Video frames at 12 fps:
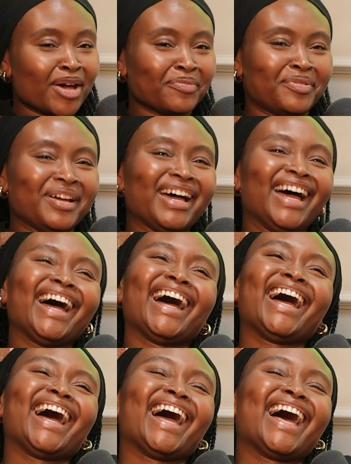
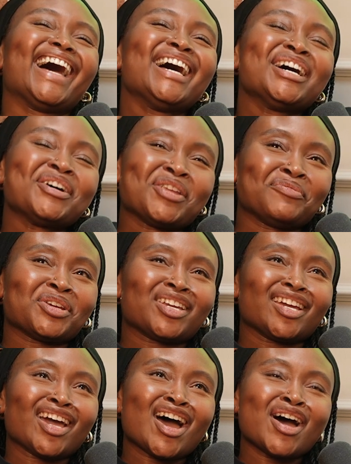No, I'm
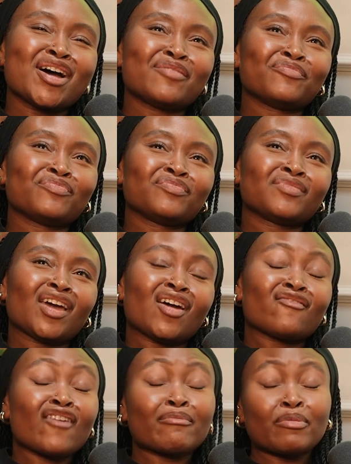joking. Find
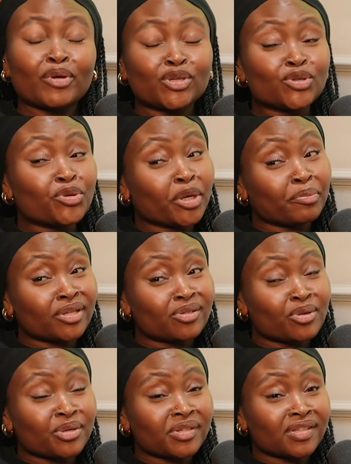my books in all good
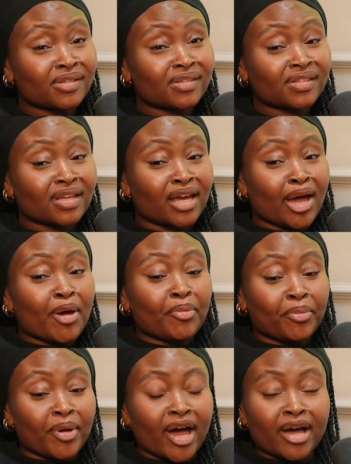bookstores.
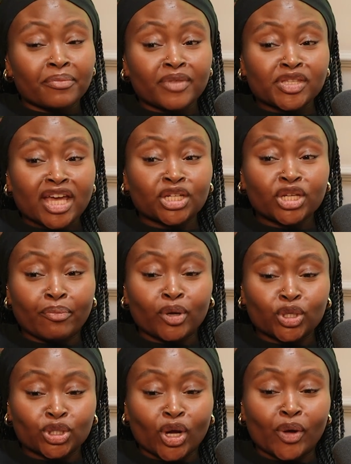There's actually a
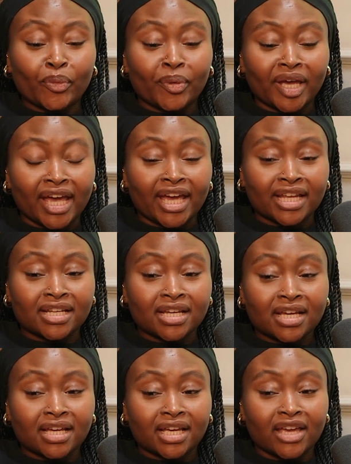bookshop
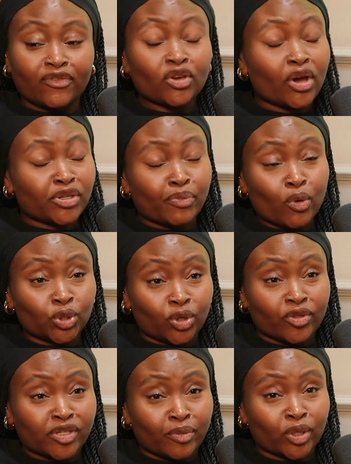if you go to Portugal,
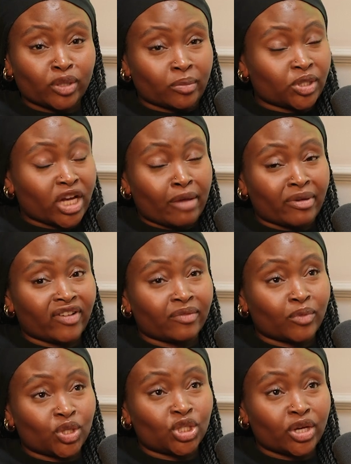there's a bookshop. I'm going to shout out my friend
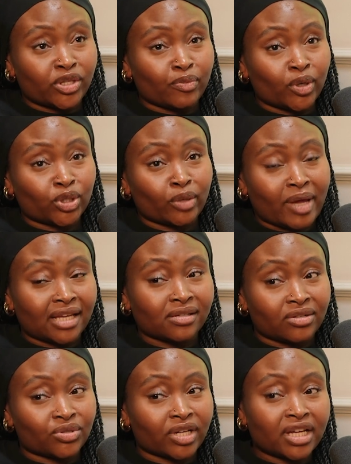because she owns a bookshop,
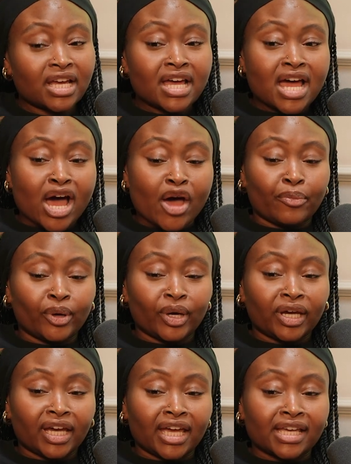Alexandra. Her
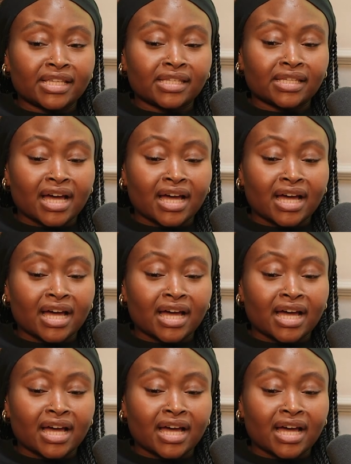book is